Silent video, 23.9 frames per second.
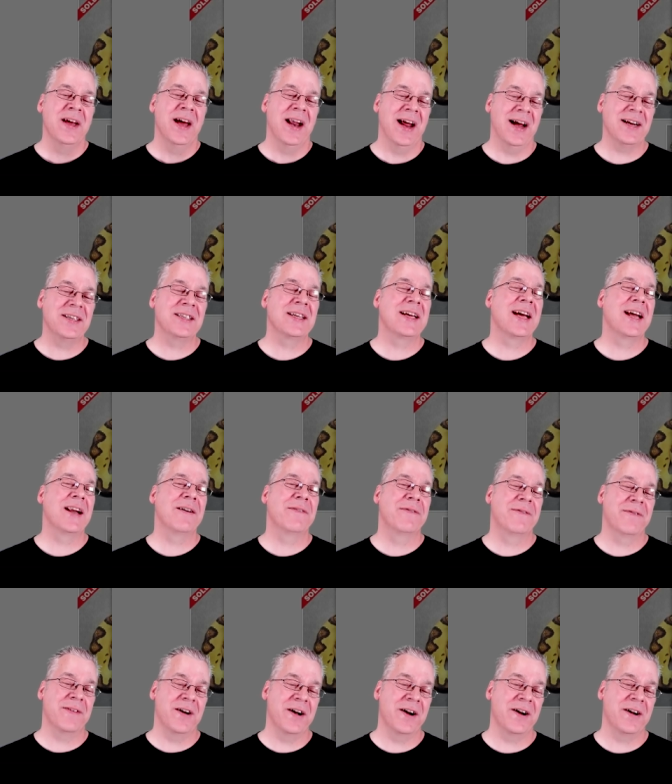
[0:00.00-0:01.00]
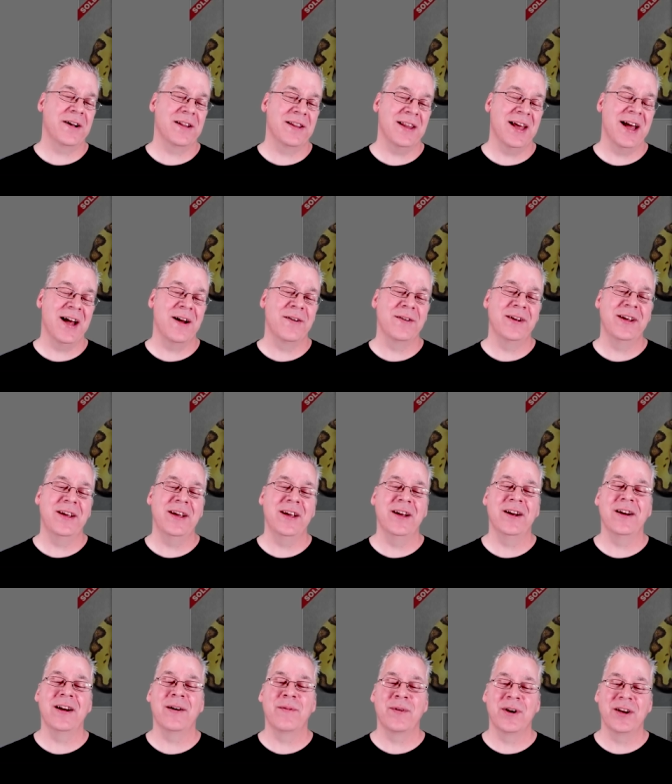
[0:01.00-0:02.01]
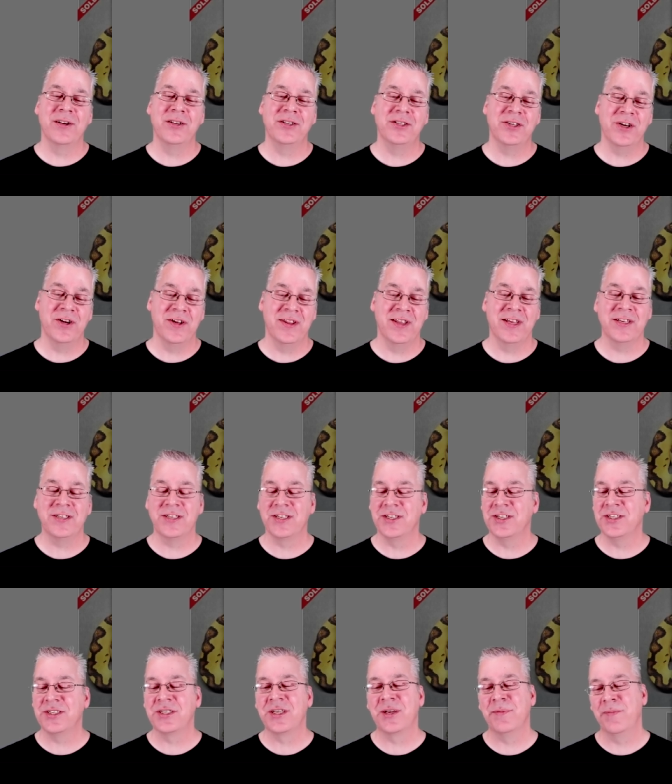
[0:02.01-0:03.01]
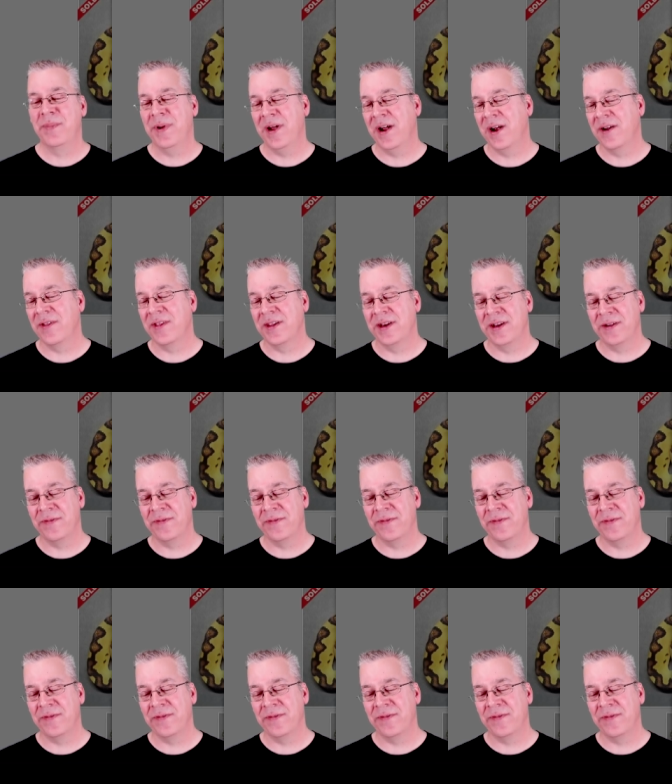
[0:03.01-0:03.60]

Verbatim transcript: I actually got a fire clown here. I wanted to show you this in just compare the